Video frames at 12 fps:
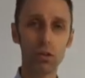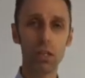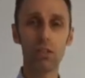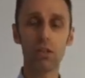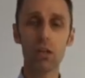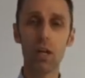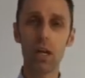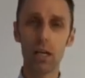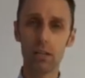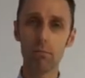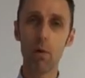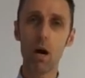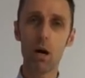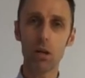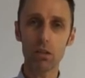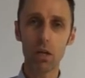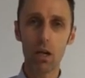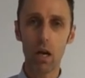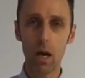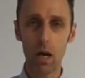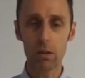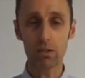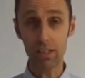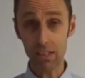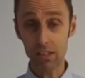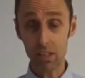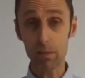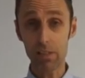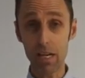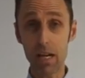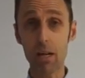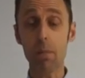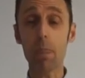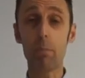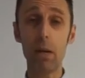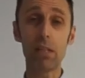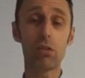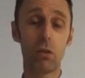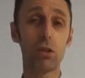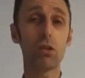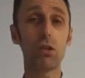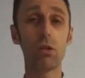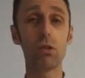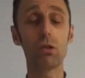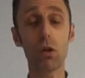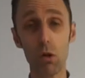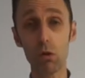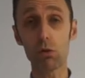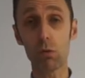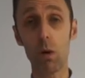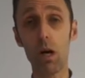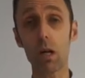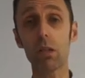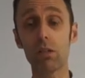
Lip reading: is marked 60% based on the student's coursework.